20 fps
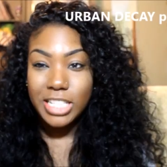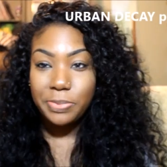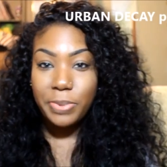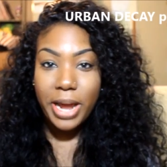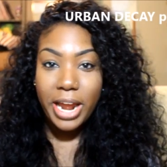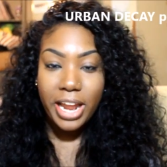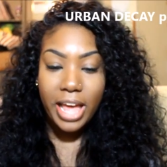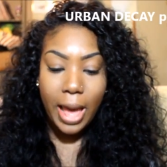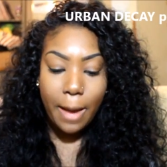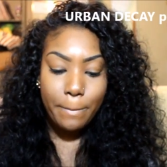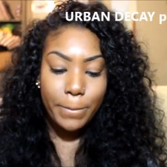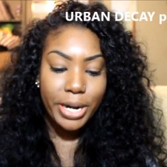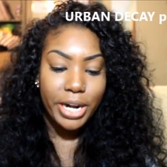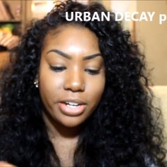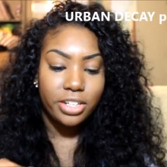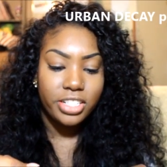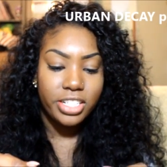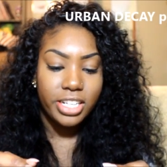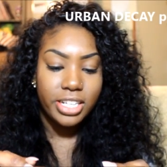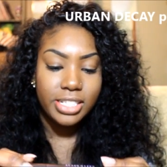This product I
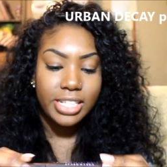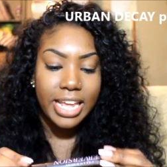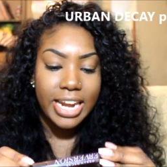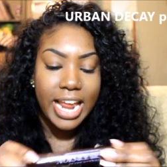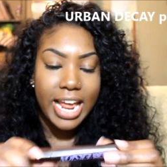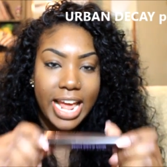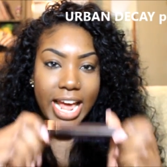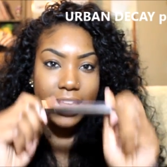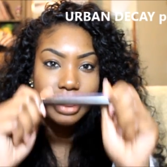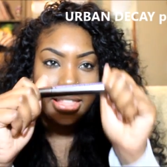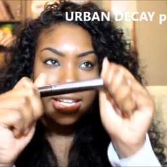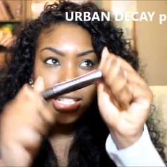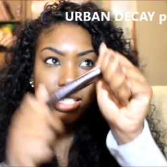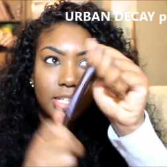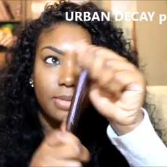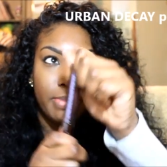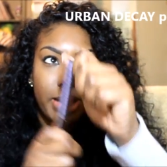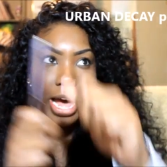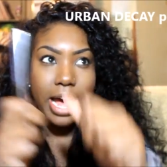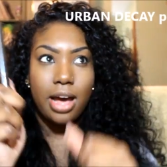purchased, and I got
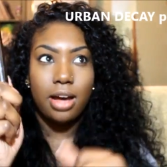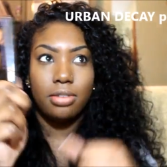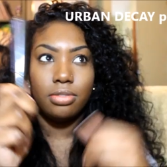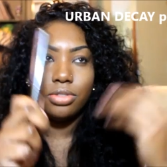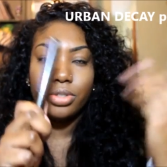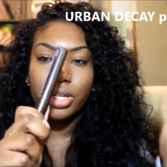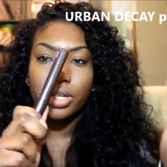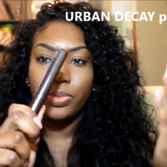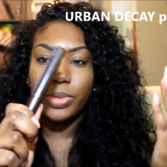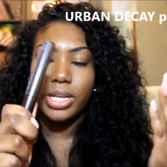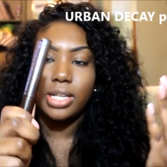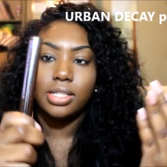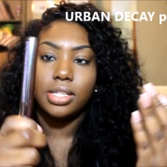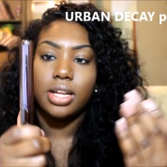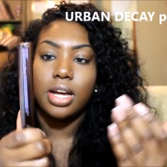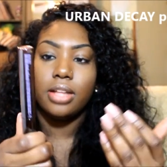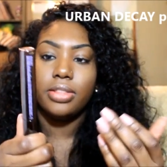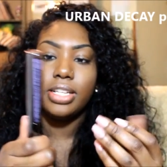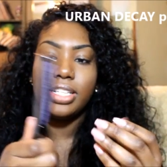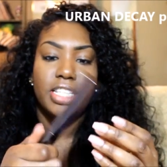this about three weeks
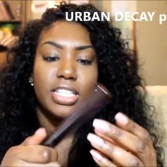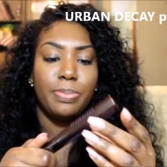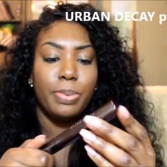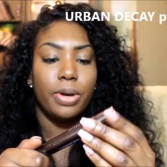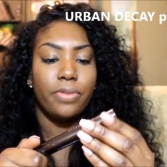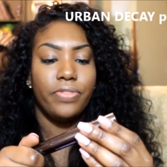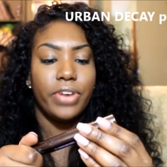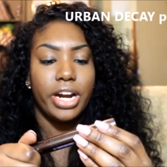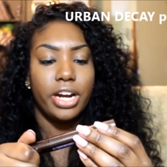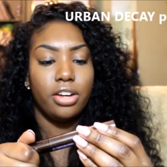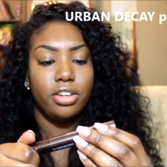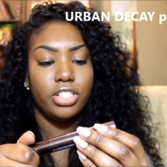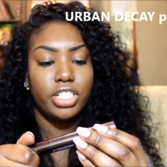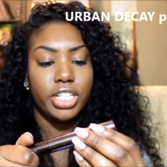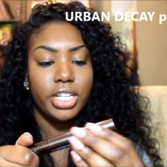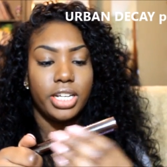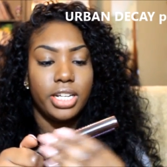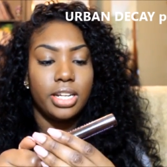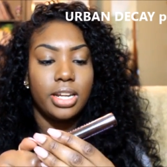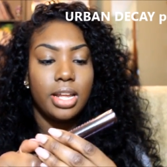ago. This is
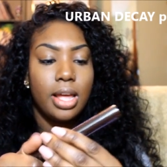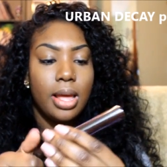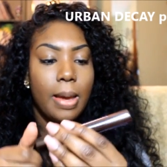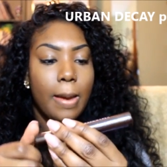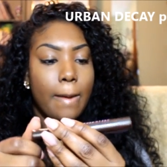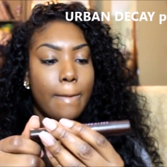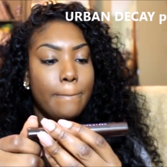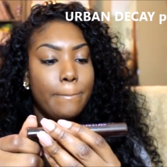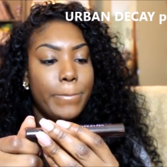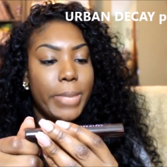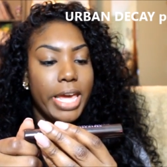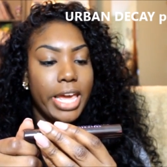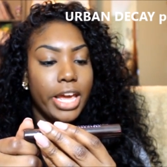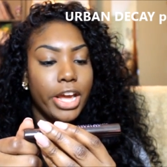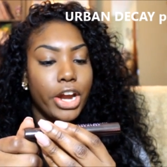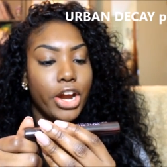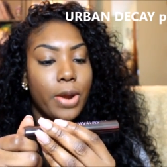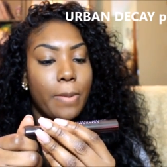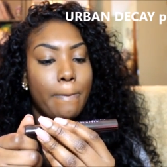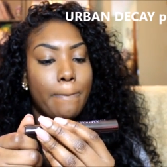Perversion
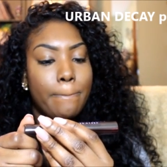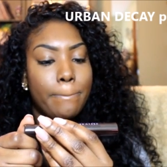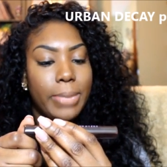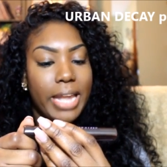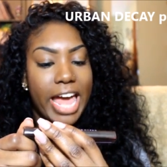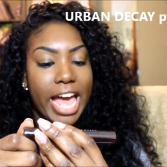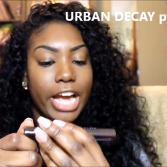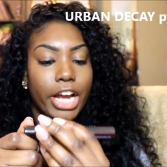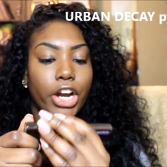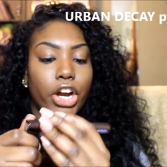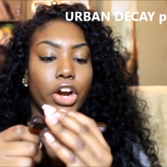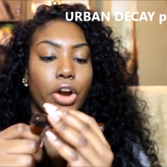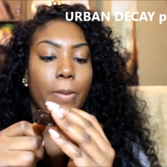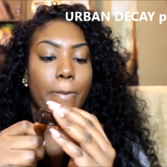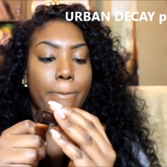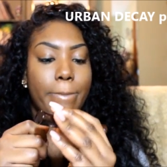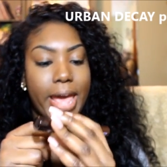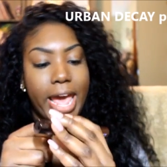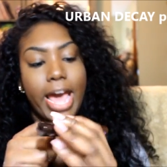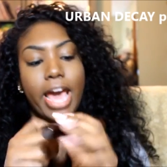Bigger,
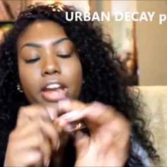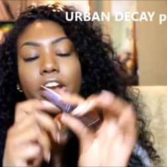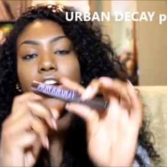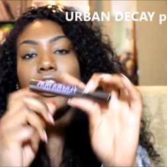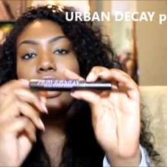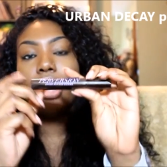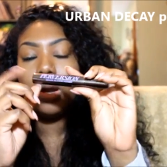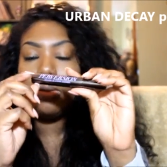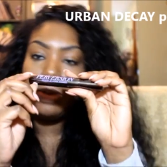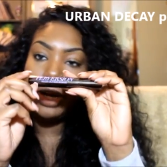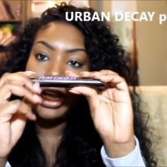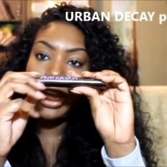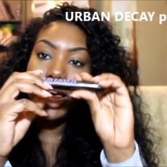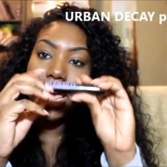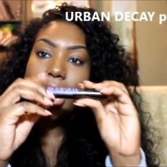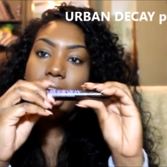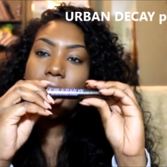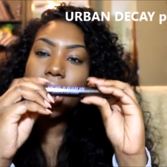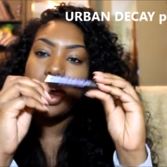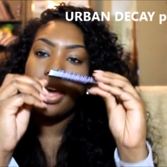Blacker, better, Urban
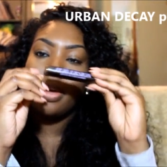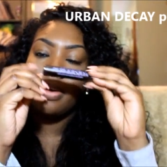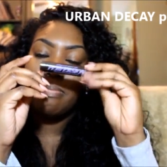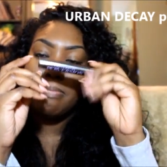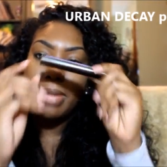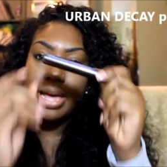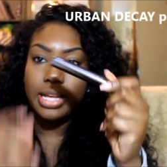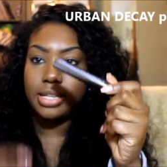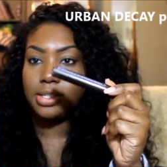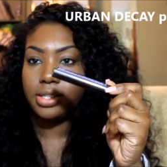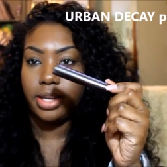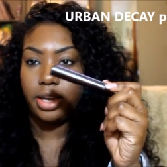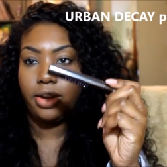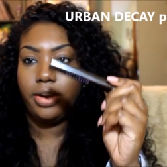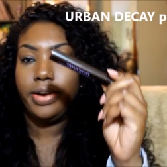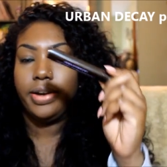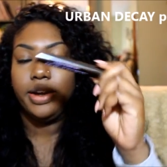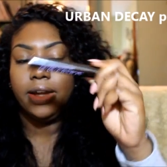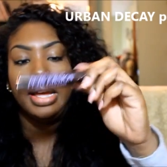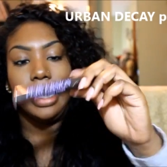Decay
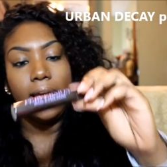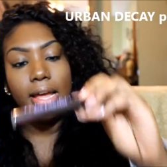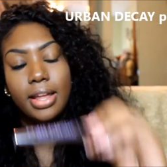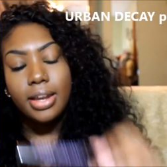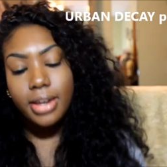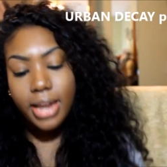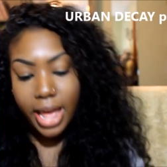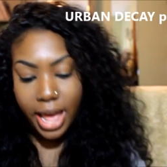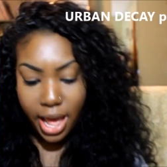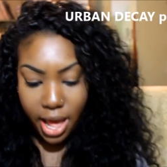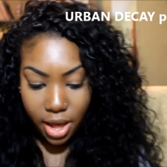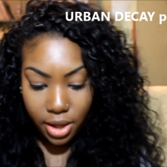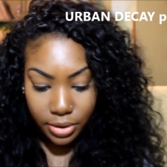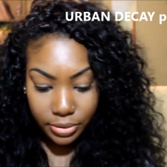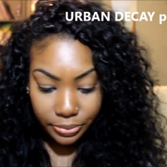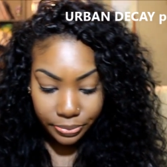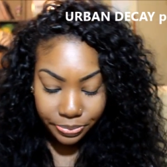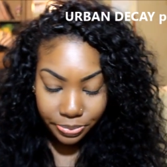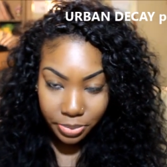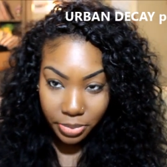Mascara.
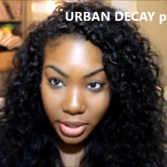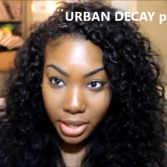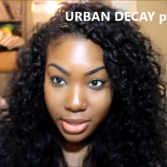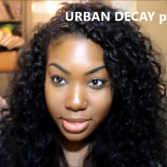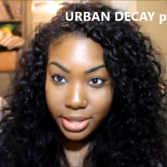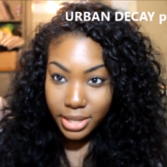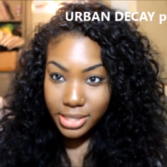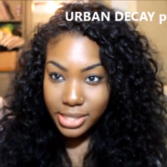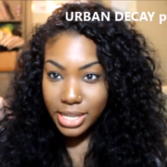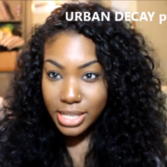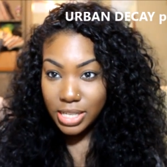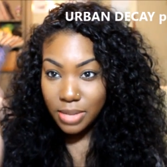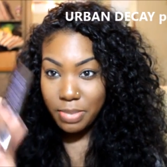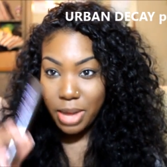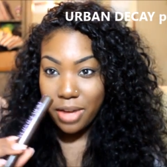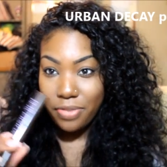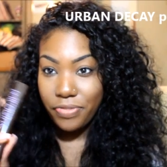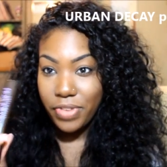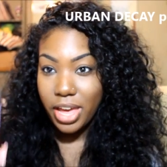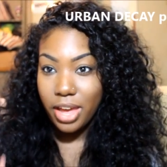Now, this isn't
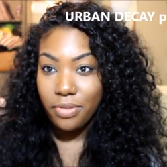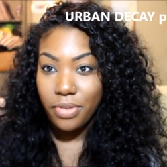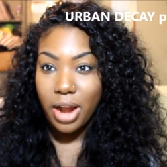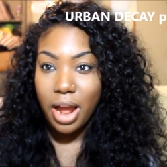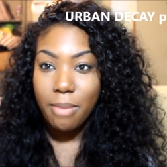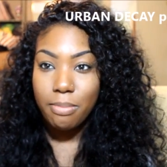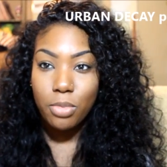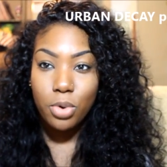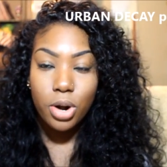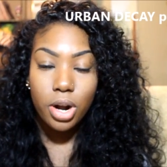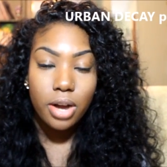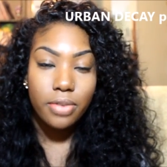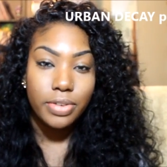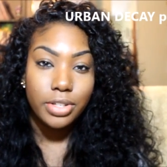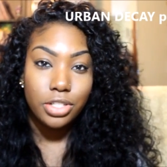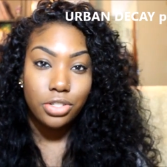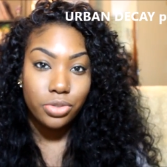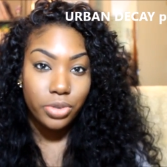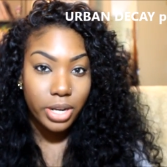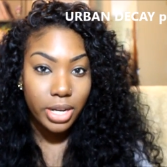my favorite. I'm more of
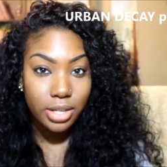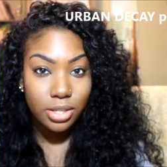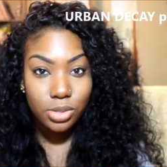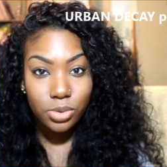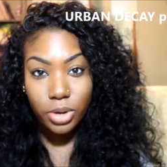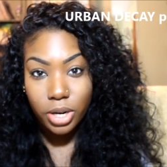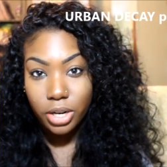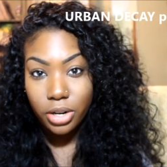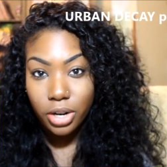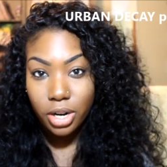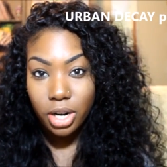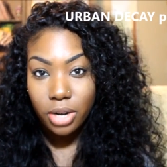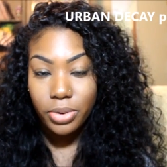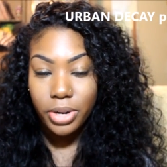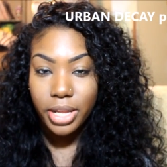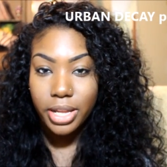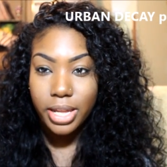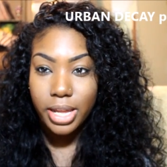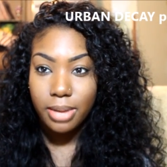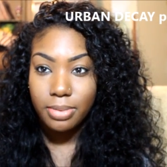a drugstore girl
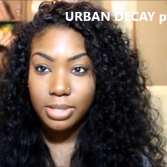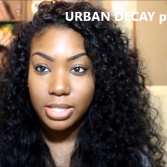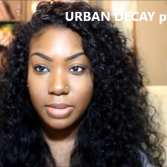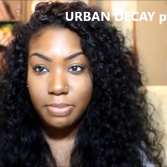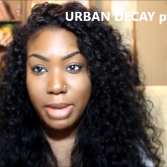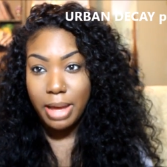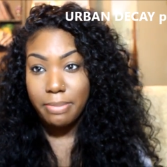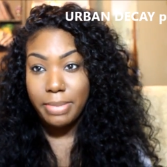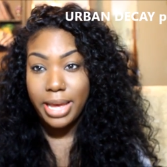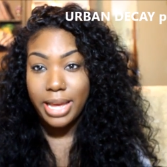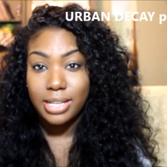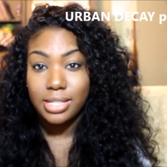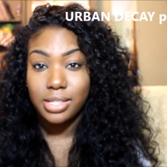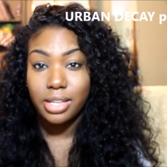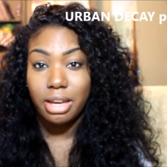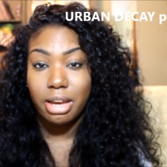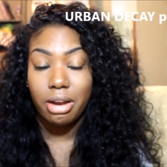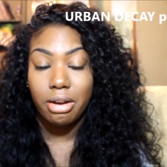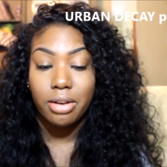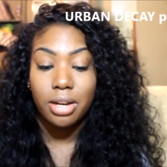when it comes to my
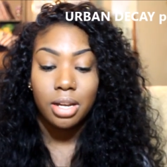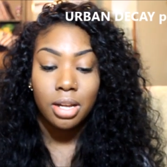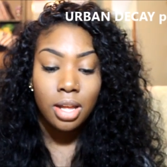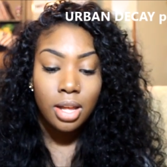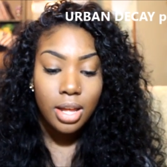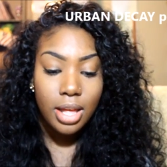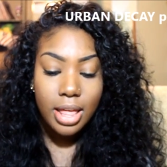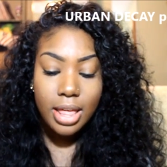mascara.